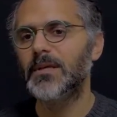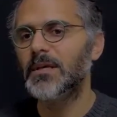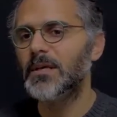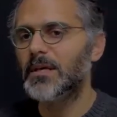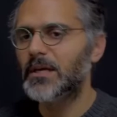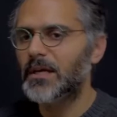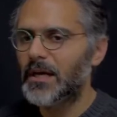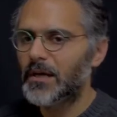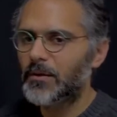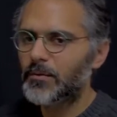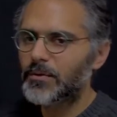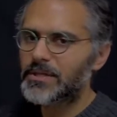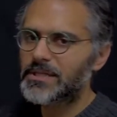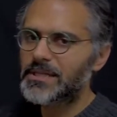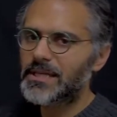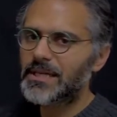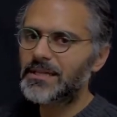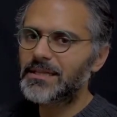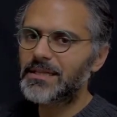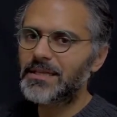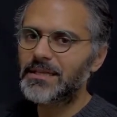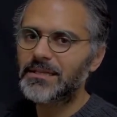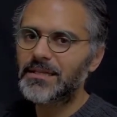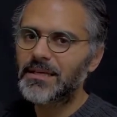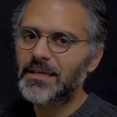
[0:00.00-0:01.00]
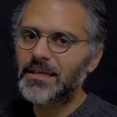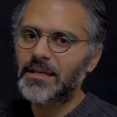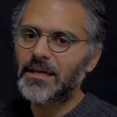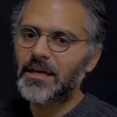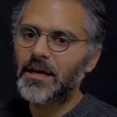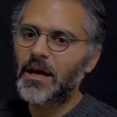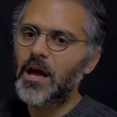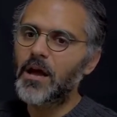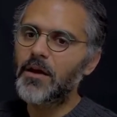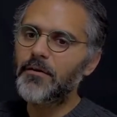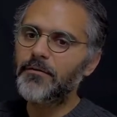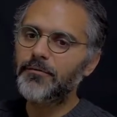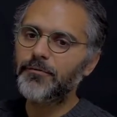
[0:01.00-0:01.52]
And we said that
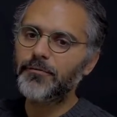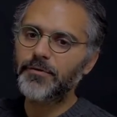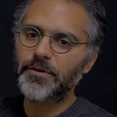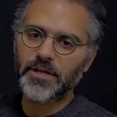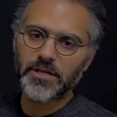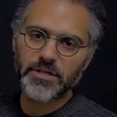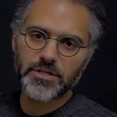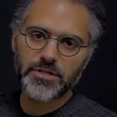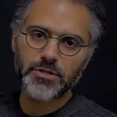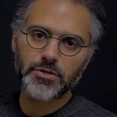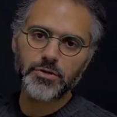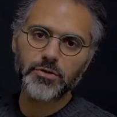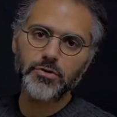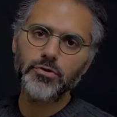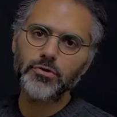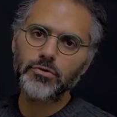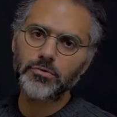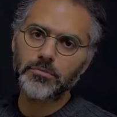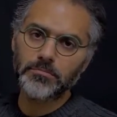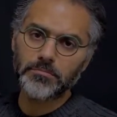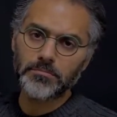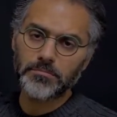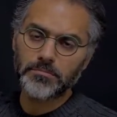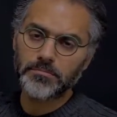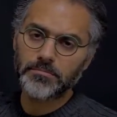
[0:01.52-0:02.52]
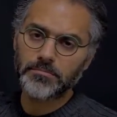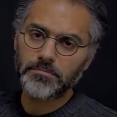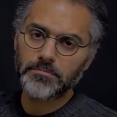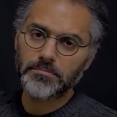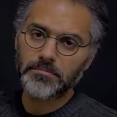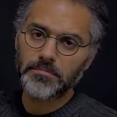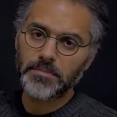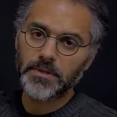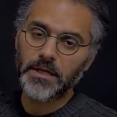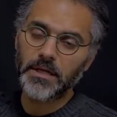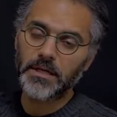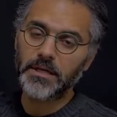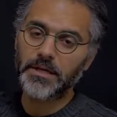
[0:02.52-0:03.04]
if we assume
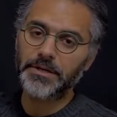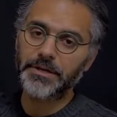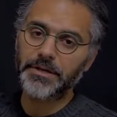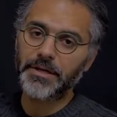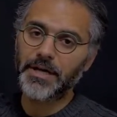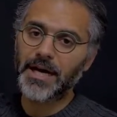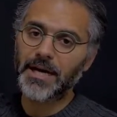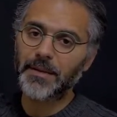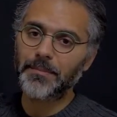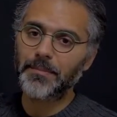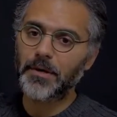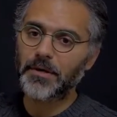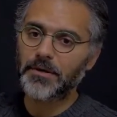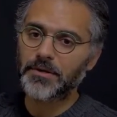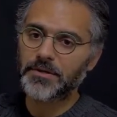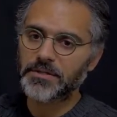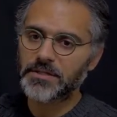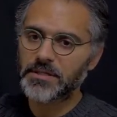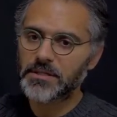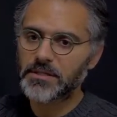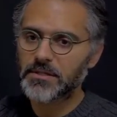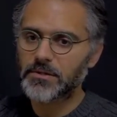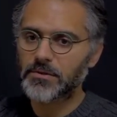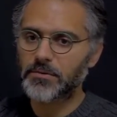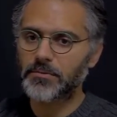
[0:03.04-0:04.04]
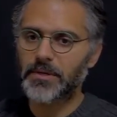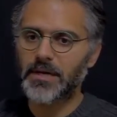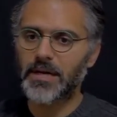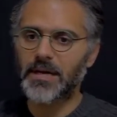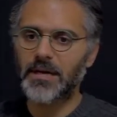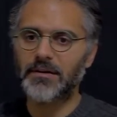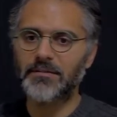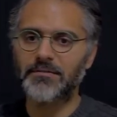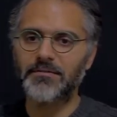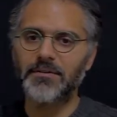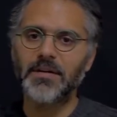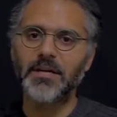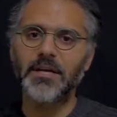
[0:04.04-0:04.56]
a linear hypothesis, so we
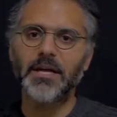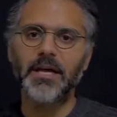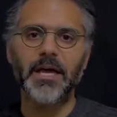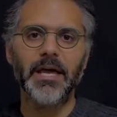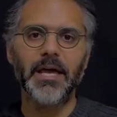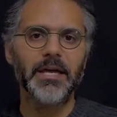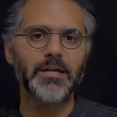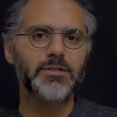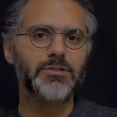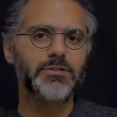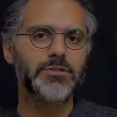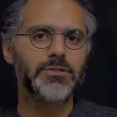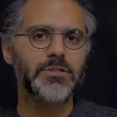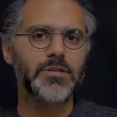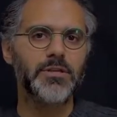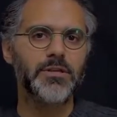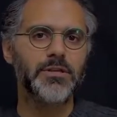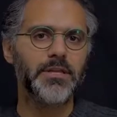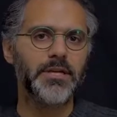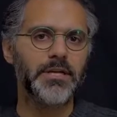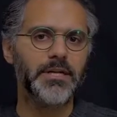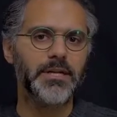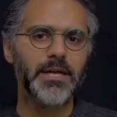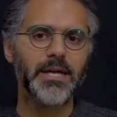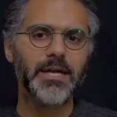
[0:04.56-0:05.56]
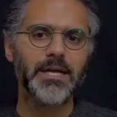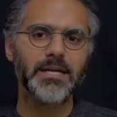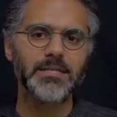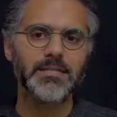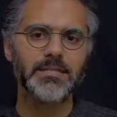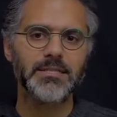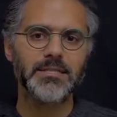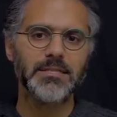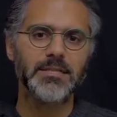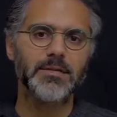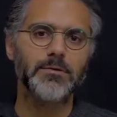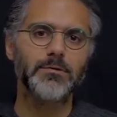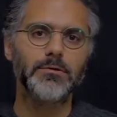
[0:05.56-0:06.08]
have h theta x is
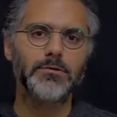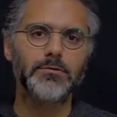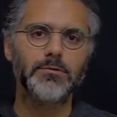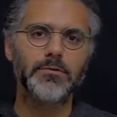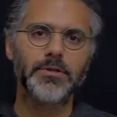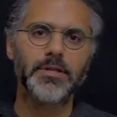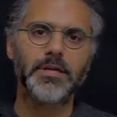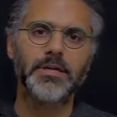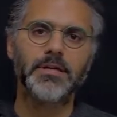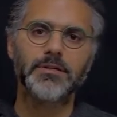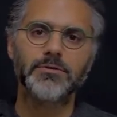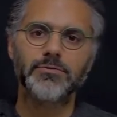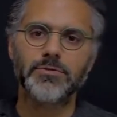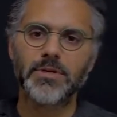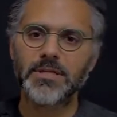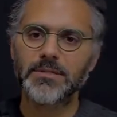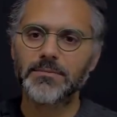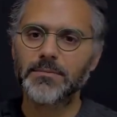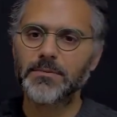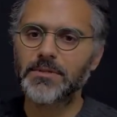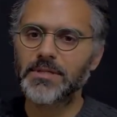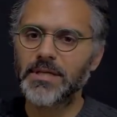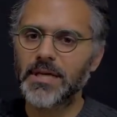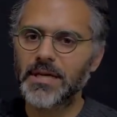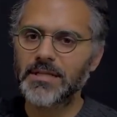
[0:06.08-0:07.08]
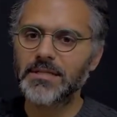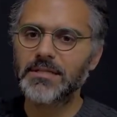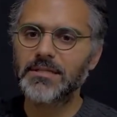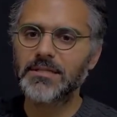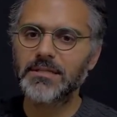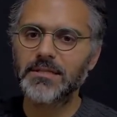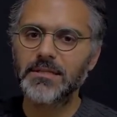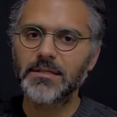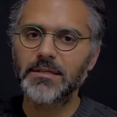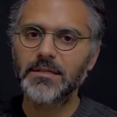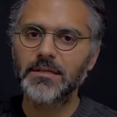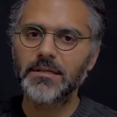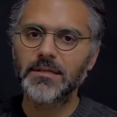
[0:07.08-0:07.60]
equal to theta transpose x,
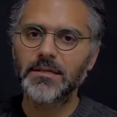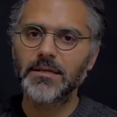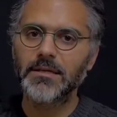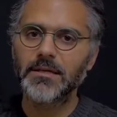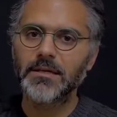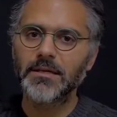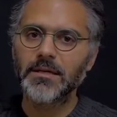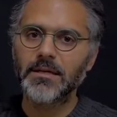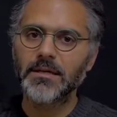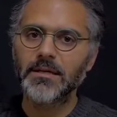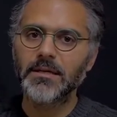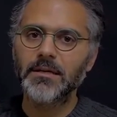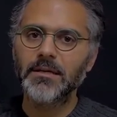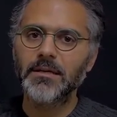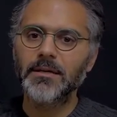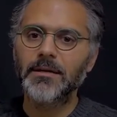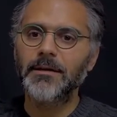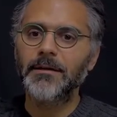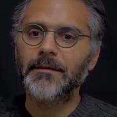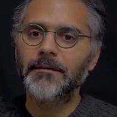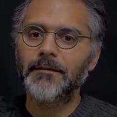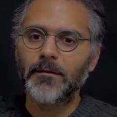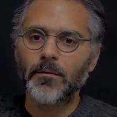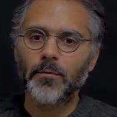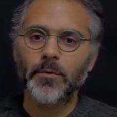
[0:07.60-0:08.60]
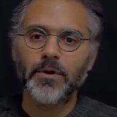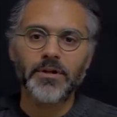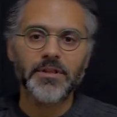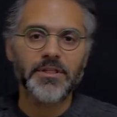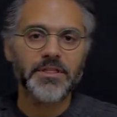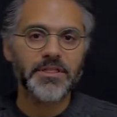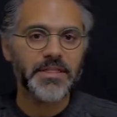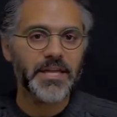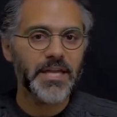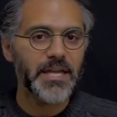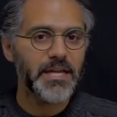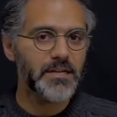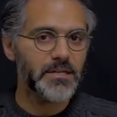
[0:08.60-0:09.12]
where
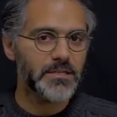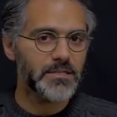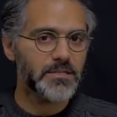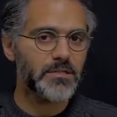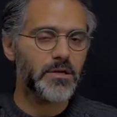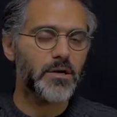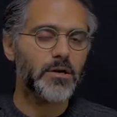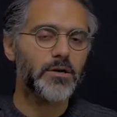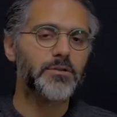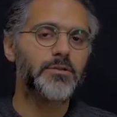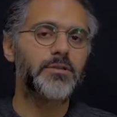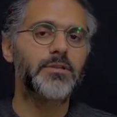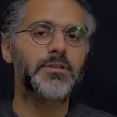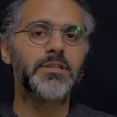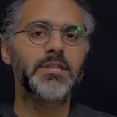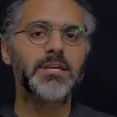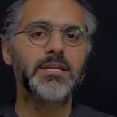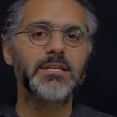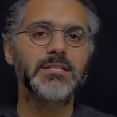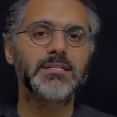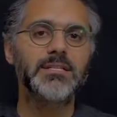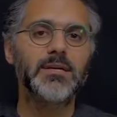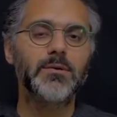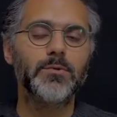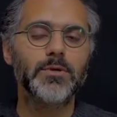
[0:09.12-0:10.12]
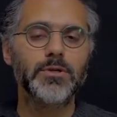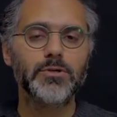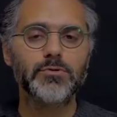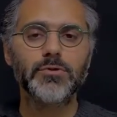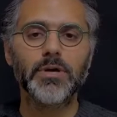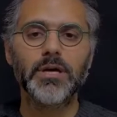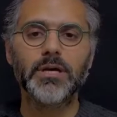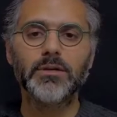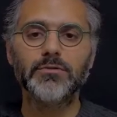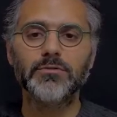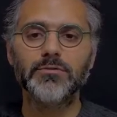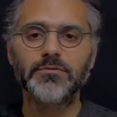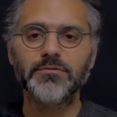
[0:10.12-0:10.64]
thetas are the things that we're trying
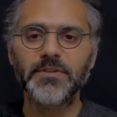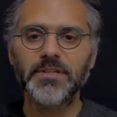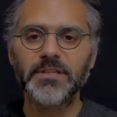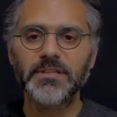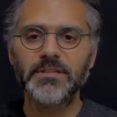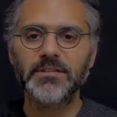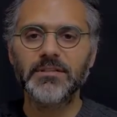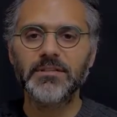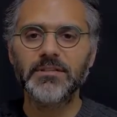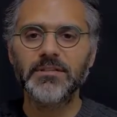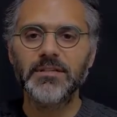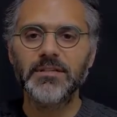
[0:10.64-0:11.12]
to fit,